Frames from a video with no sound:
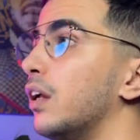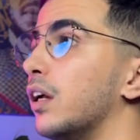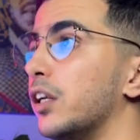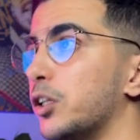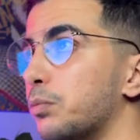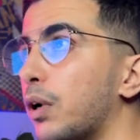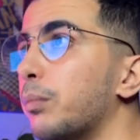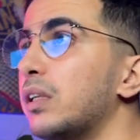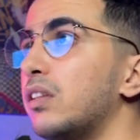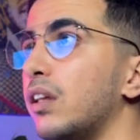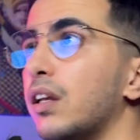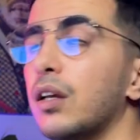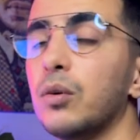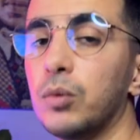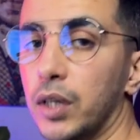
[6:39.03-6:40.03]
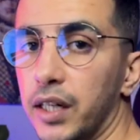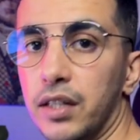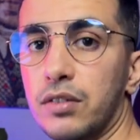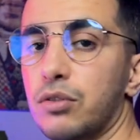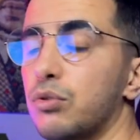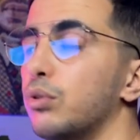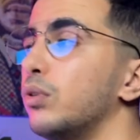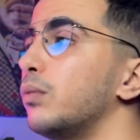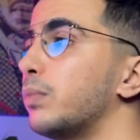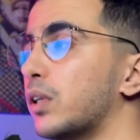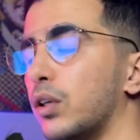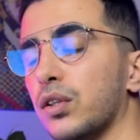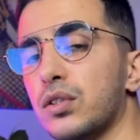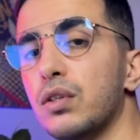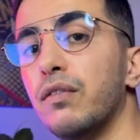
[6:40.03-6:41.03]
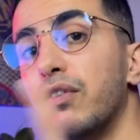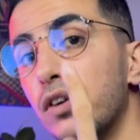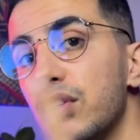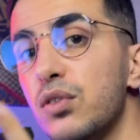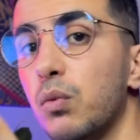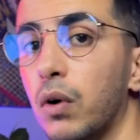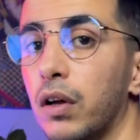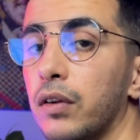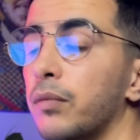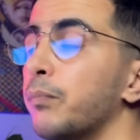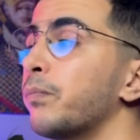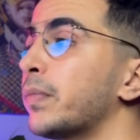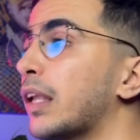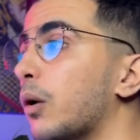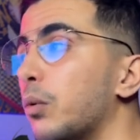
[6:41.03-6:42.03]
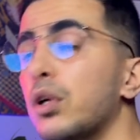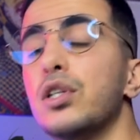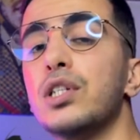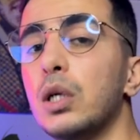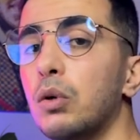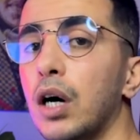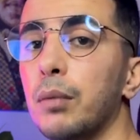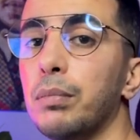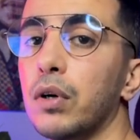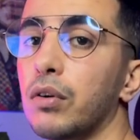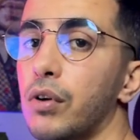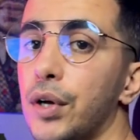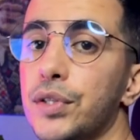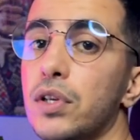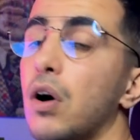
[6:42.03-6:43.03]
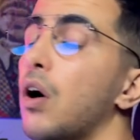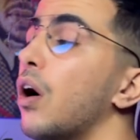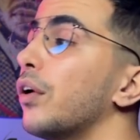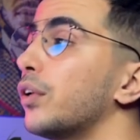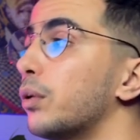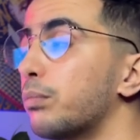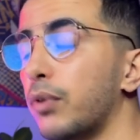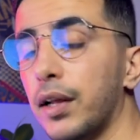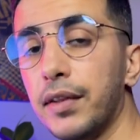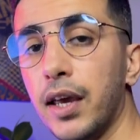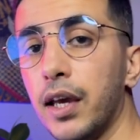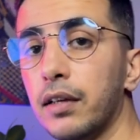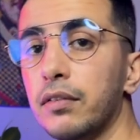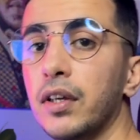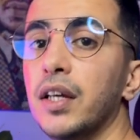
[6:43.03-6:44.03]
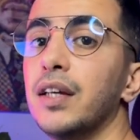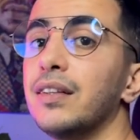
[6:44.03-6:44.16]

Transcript: And you might be thinking why it's two, because the first one will show up across all your product.